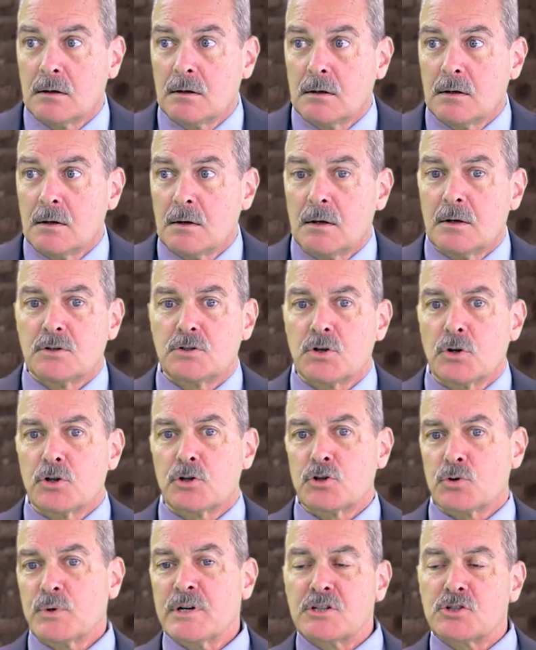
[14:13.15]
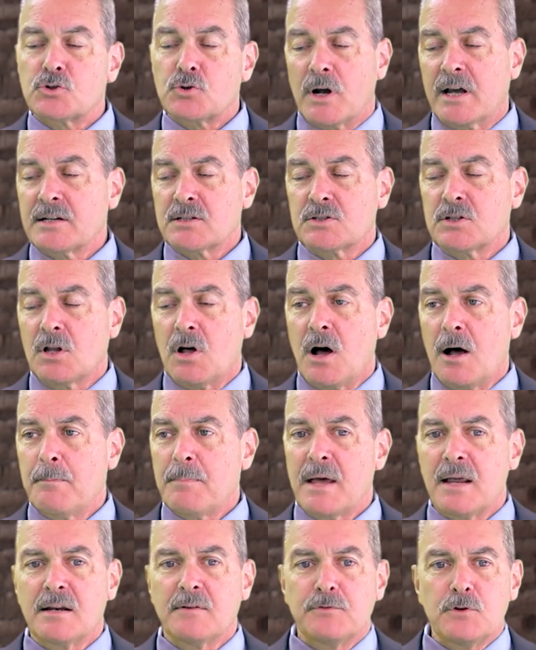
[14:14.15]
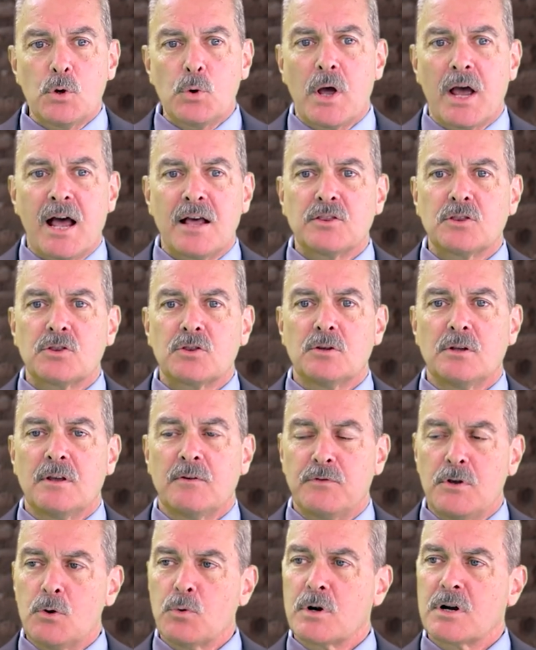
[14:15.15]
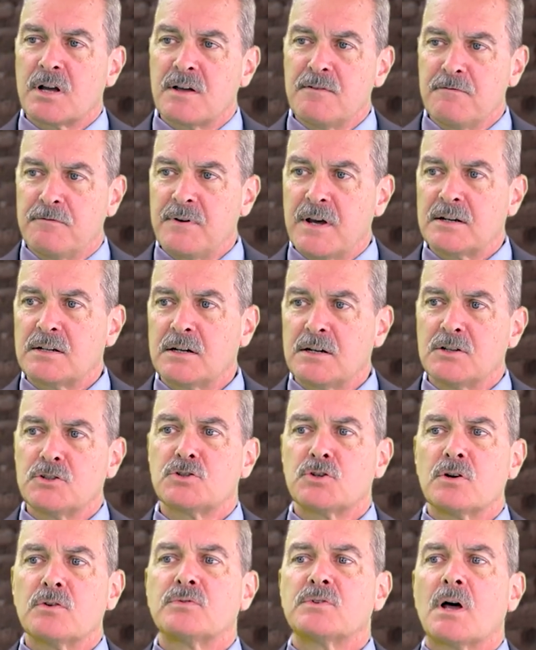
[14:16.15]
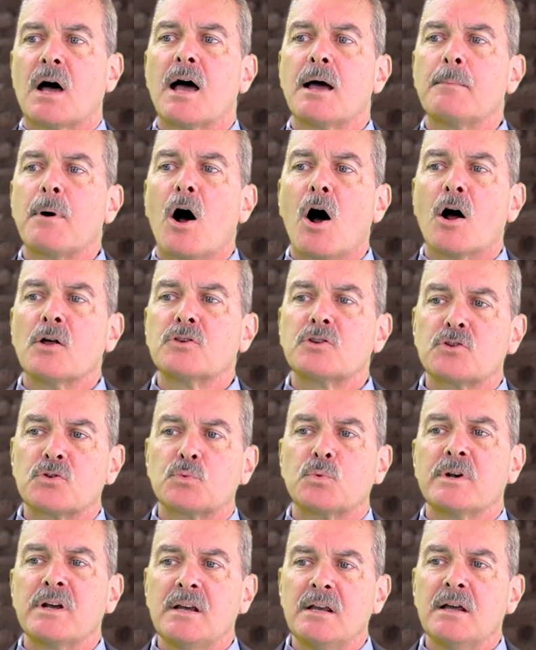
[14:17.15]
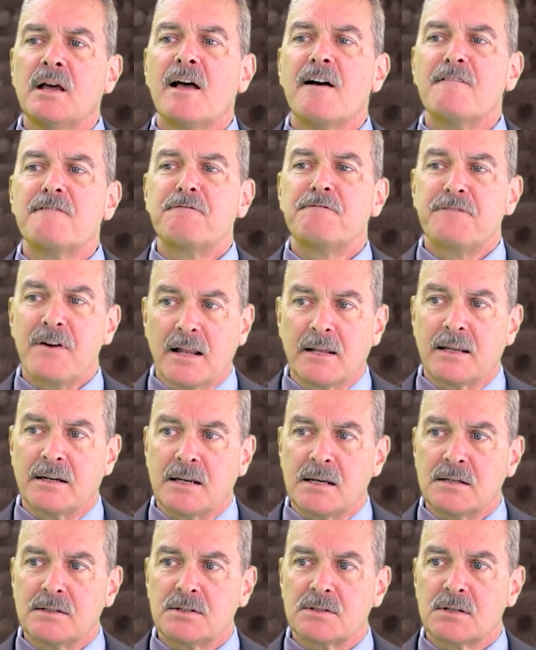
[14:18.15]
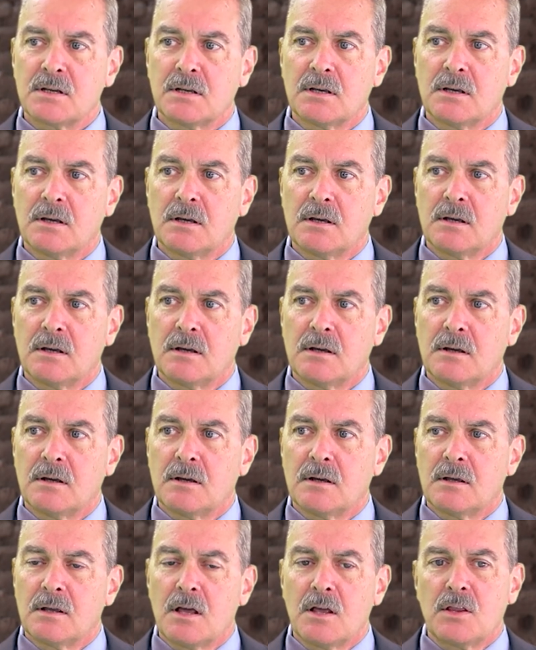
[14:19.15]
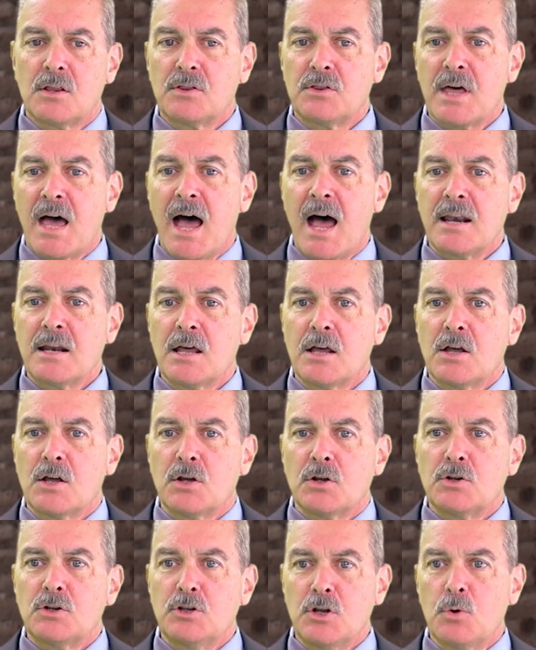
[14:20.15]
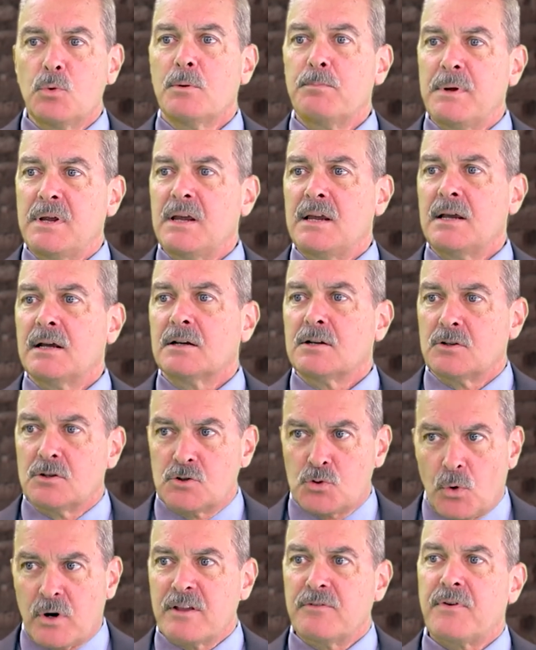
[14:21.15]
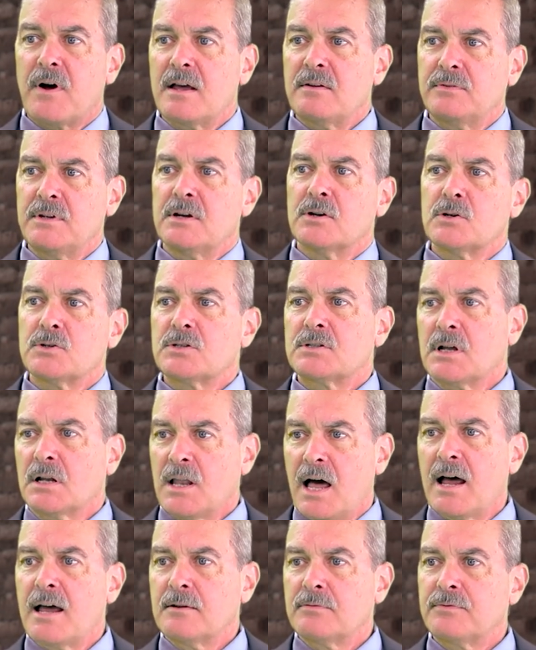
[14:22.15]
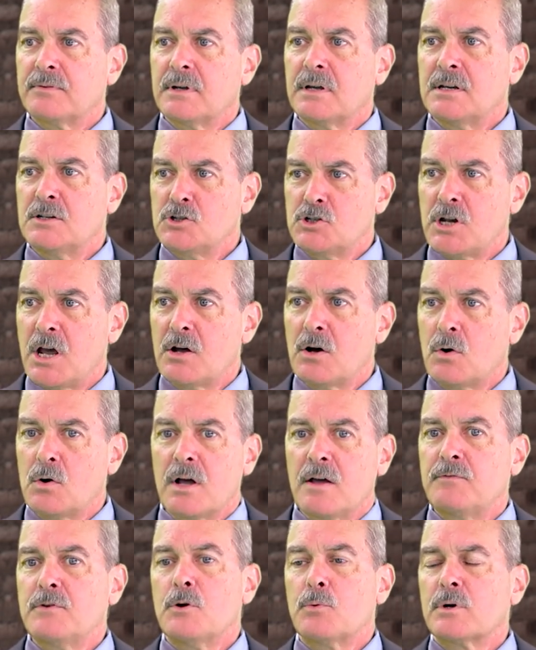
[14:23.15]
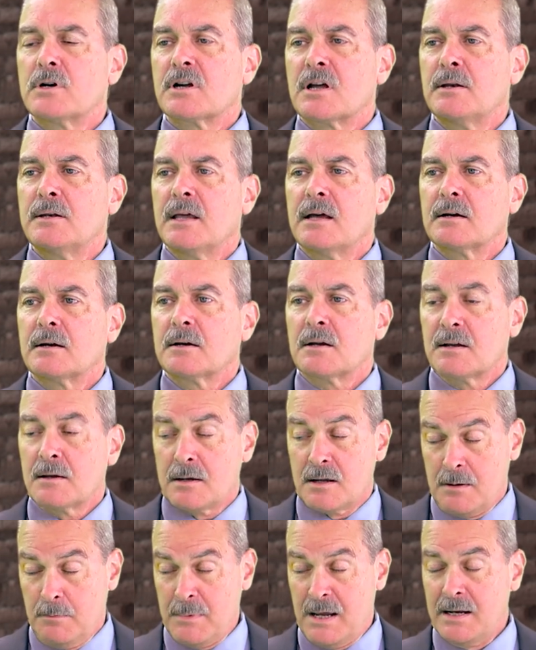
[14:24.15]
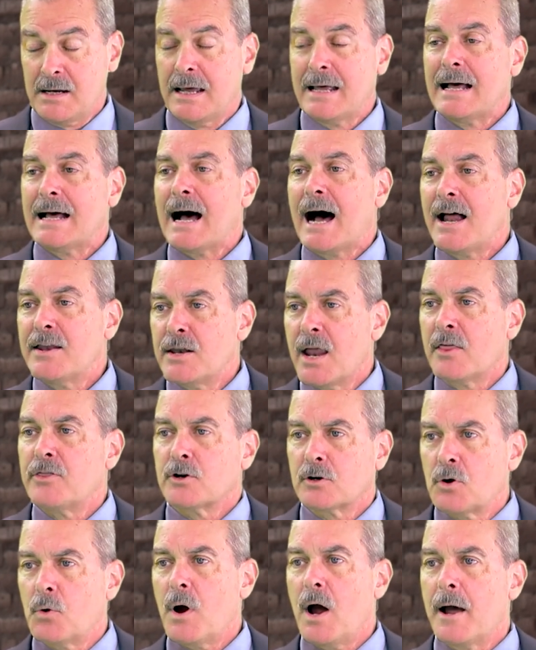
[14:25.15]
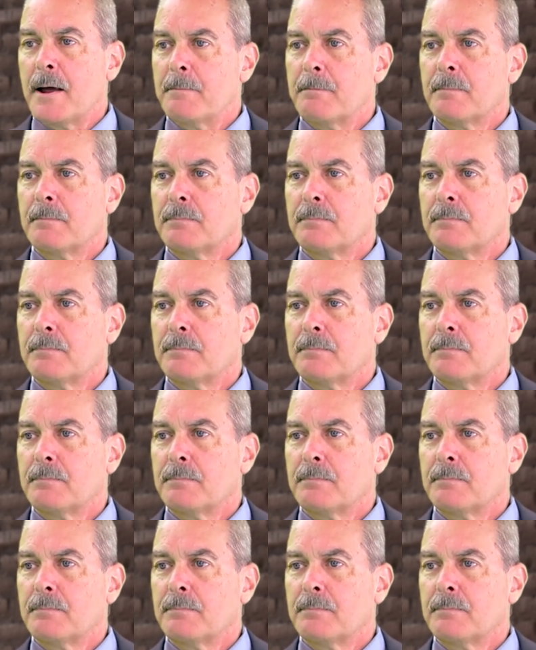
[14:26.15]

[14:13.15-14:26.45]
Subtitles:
Mm-hmm. So the three strikes law, man, if you were convicted and served time on three felonies, that you would be 25 years to life in jail if you were to commit another crime.